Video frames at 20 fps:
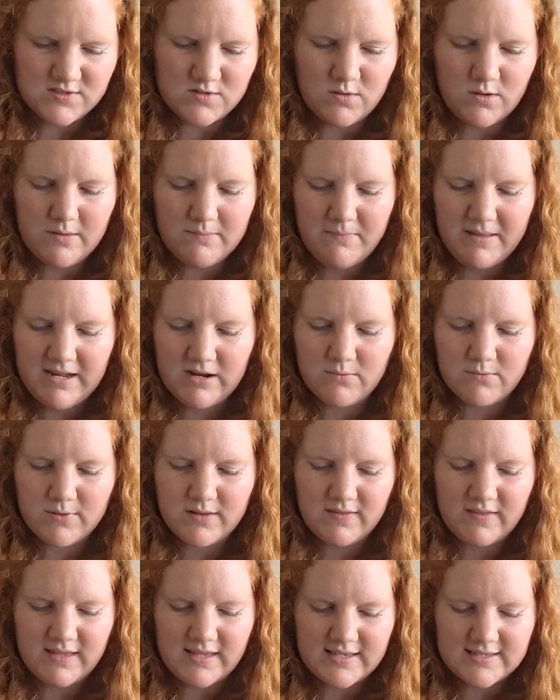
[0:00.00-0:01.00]
So it made it
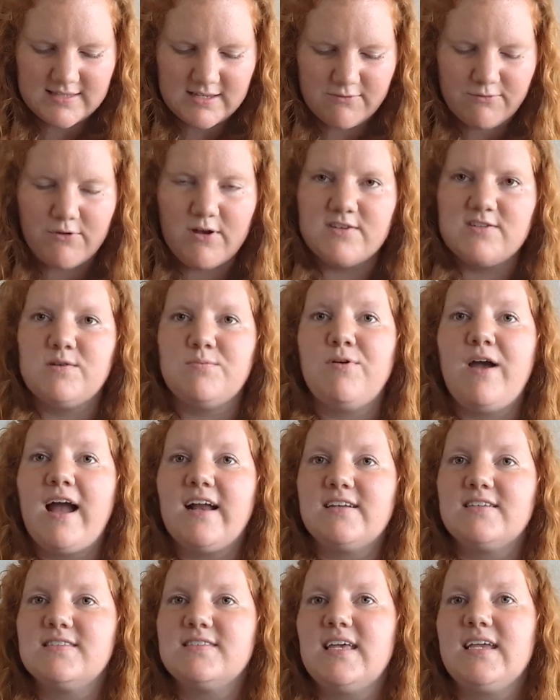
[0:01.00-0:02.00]
really easy for us to
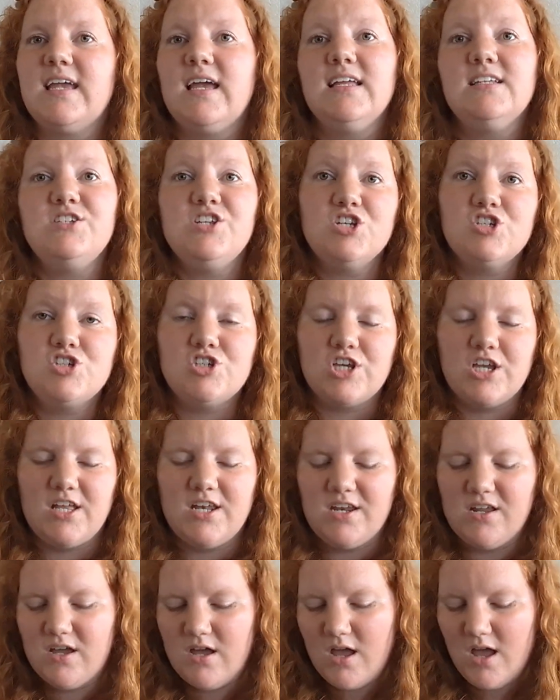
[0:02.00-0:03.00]
practice like
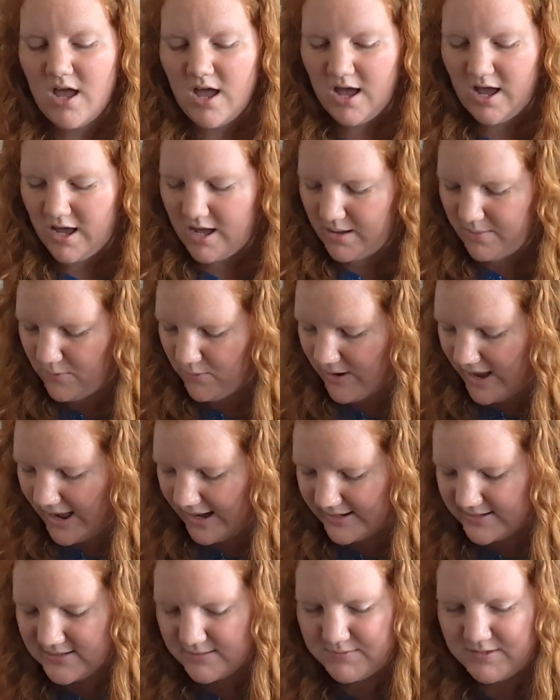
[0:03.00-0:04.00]
addition or
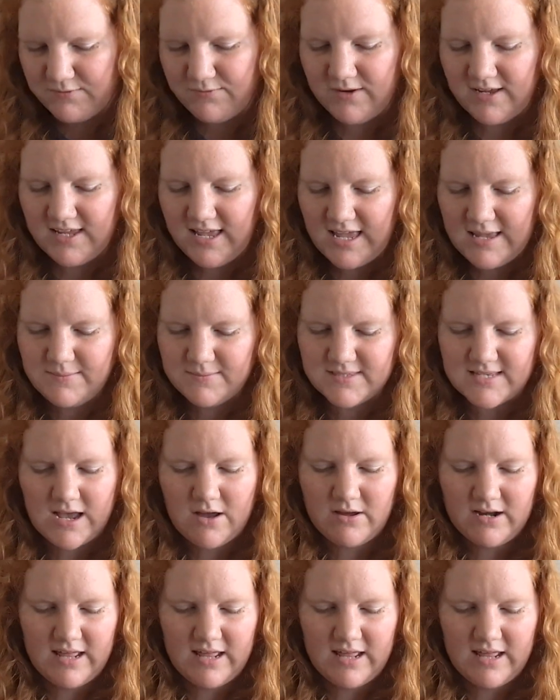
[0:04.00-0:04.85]
act some different games out.